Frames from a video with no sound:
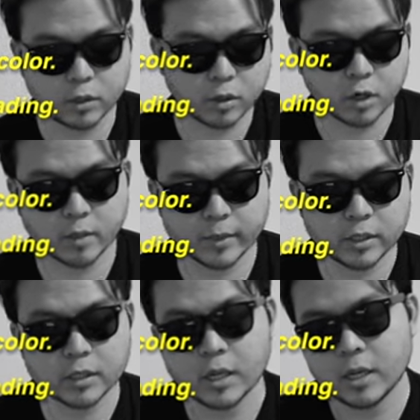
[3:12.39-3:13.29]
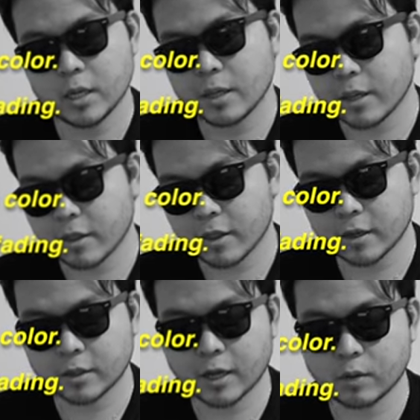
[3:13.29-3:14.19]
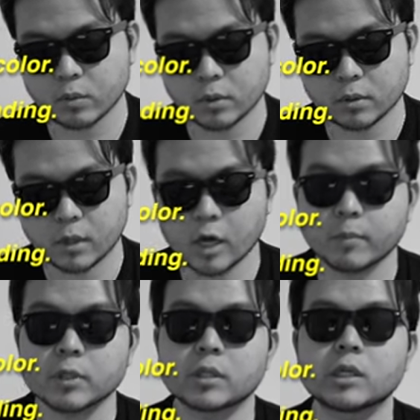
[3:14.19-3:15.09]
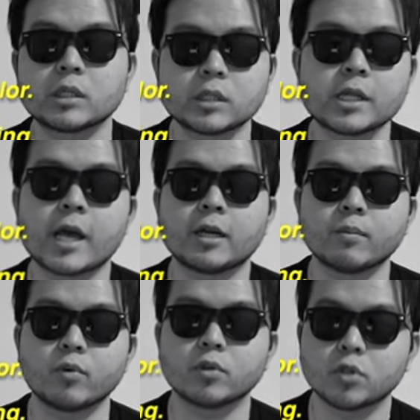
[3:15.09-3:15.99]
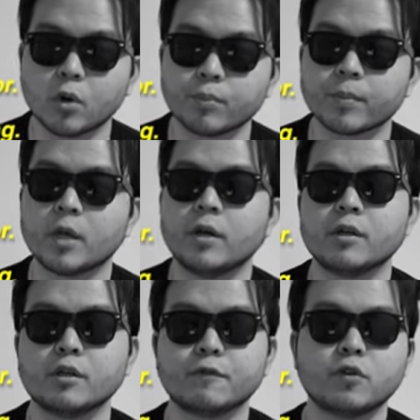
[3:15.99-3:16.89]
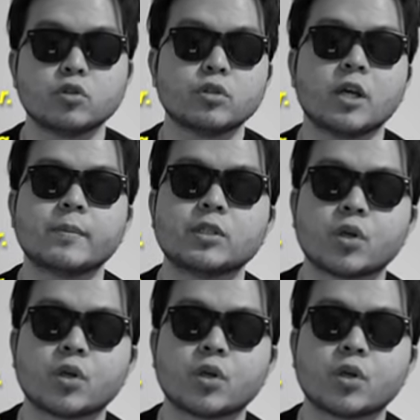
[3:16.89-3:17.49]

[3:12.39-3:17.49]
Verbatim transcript: the garment, and then that will help us understand it more. So the official name is